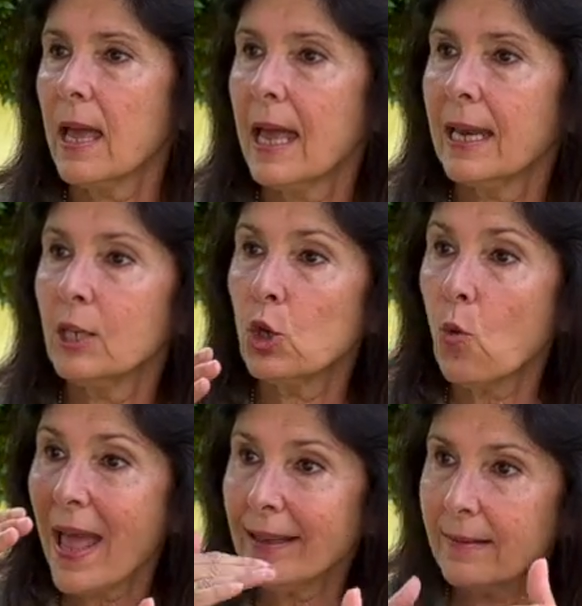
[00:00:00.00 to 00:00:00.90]
and
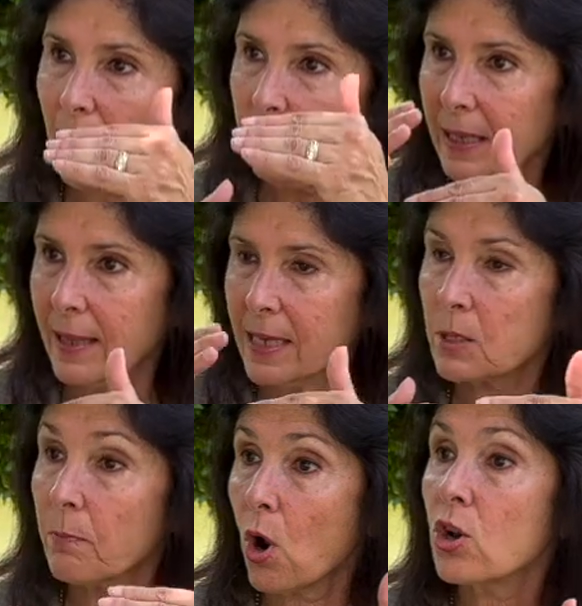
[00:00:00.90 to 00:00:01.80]
you end up in this
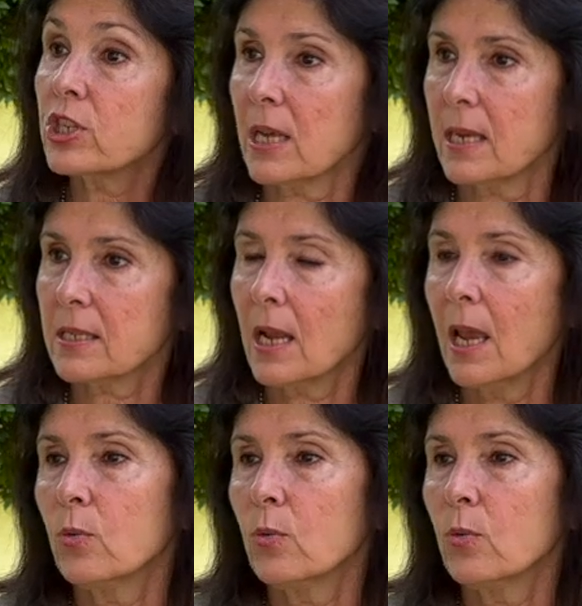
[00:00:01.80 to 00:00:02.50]
process,